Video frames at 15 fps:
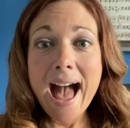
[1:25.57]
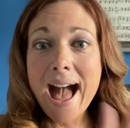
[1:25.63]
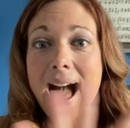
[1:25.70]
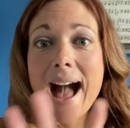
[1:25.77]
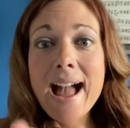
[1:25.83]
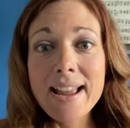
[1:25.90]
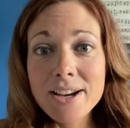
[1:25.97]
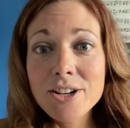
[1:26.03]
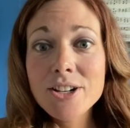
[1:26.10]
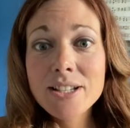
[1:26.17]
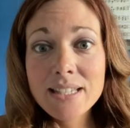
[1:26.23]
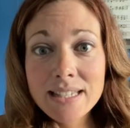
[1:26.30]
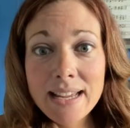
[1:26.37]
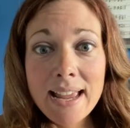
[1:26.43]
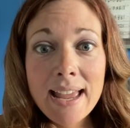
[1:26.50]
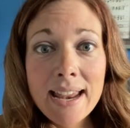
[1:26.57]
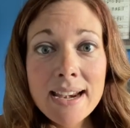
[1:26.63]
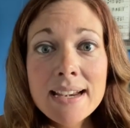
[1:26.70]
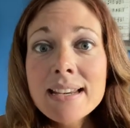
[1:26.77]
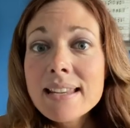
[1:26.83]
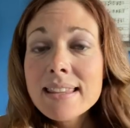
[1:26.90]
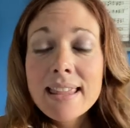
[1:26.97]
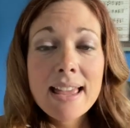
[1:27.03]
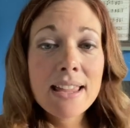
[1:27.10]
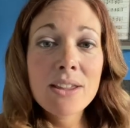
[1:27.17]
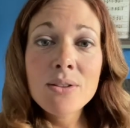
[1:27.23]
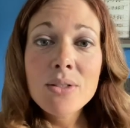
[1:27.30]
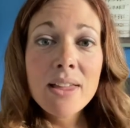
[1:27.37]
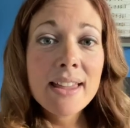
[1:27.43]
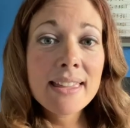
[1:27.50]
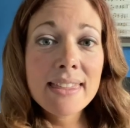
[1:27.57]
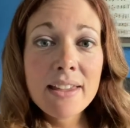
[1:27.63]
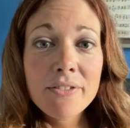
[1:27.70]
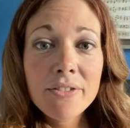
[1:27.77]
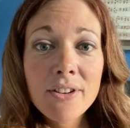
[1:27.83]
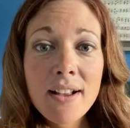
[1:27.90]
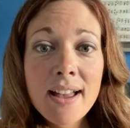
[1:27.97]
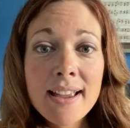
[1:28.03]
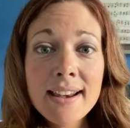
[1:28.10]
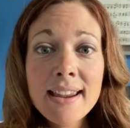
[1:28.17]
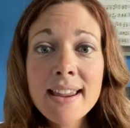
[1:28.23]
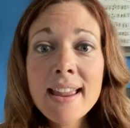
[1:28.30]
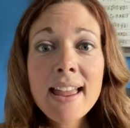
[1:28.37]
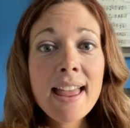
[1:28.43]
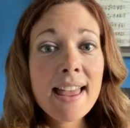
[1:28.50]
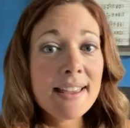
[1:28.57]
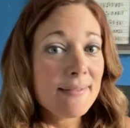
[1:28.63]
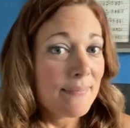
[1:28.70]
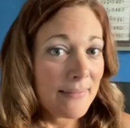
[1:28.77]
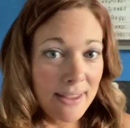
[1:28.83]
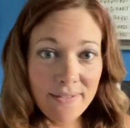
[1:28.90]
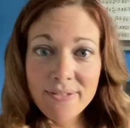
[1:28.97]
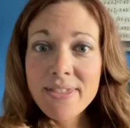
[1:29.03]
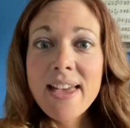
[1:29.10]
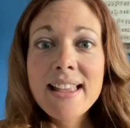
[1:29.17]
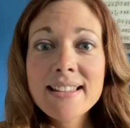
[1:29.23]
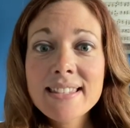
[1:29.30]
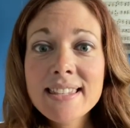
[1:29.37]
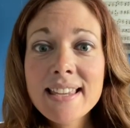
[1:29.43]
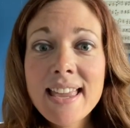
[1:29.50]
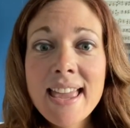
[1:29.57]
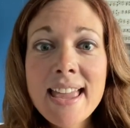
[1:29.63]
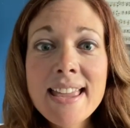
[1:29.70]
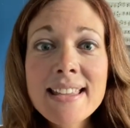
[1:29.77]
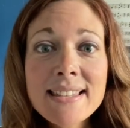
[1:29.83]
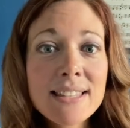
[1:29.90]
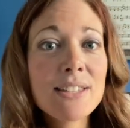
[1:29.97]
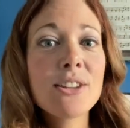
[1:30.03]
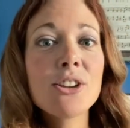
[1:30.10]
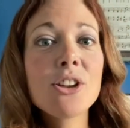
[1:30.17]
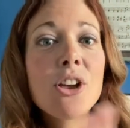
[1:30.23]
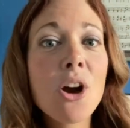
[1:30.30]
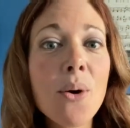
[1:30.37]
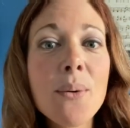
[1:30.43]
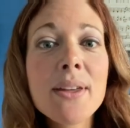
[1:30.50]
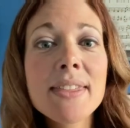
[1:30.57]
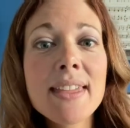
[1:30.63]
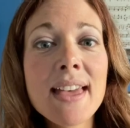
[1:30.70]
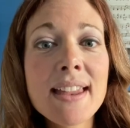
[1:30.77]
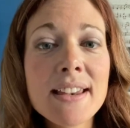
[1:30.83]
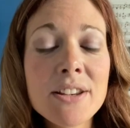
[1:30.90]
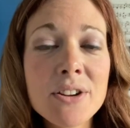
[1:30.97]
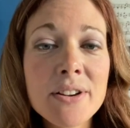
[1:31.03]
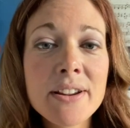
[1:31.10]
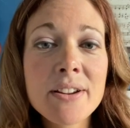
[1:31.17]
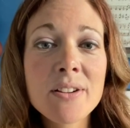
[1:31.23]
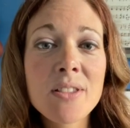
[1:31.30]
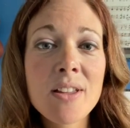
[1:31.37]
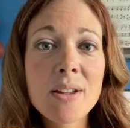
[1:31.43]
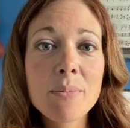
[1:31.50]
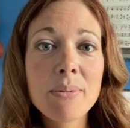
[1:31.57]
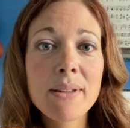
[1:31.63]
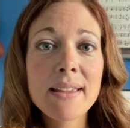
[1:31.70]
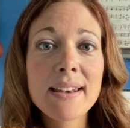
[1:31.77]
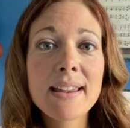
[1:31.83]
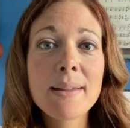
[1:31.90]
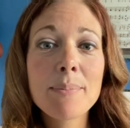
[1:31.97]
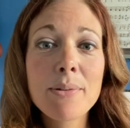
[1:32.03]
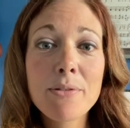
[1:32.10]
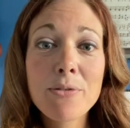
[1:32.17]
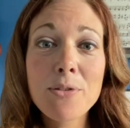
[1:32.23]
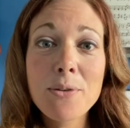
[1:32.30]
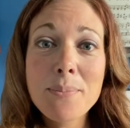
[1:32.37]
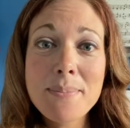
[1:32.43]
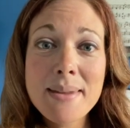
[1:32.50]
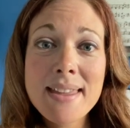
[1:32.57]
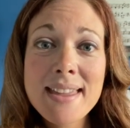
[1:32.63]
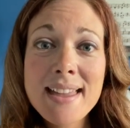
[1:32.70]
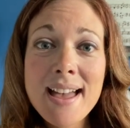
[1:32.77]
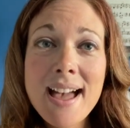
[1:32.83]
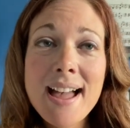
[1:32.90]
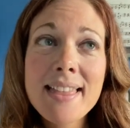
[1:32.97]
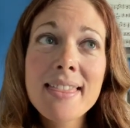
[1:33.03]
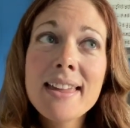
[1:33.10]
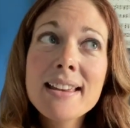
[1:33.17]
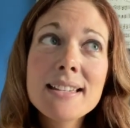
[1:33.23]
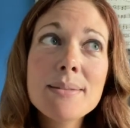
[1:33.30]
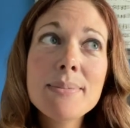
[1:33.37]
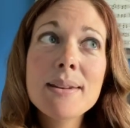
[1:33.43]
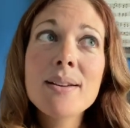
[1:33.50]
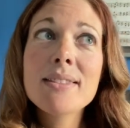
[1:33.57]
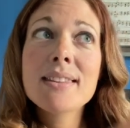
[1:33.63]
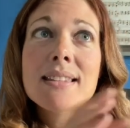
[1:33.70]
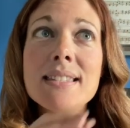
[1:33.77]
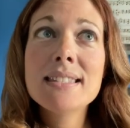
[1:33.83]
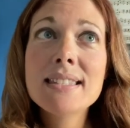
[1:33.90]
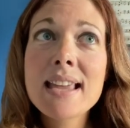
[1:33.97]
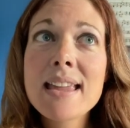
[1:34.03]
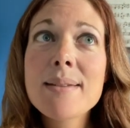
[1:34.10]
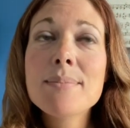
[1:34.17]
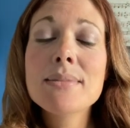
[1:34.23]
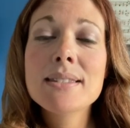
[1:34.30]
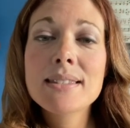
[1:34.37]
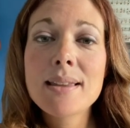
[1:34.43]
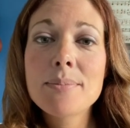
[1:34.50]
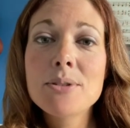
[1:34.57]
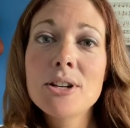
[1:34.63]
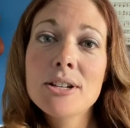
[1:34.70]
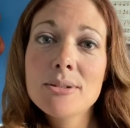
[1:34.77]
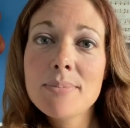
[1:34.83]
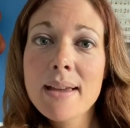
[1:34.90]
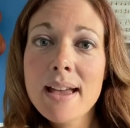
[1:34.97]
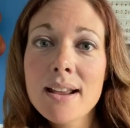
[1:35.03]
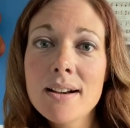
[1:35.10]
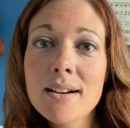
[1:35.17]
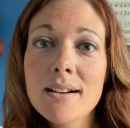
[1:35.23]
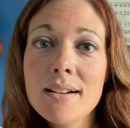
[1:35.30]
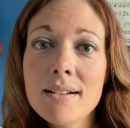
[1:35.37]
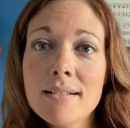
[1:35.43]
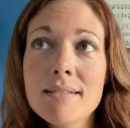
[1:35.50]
I understand that you like that variety. If that's the case, go with that in your year-long planning. But for me, I like to be on the same subject matter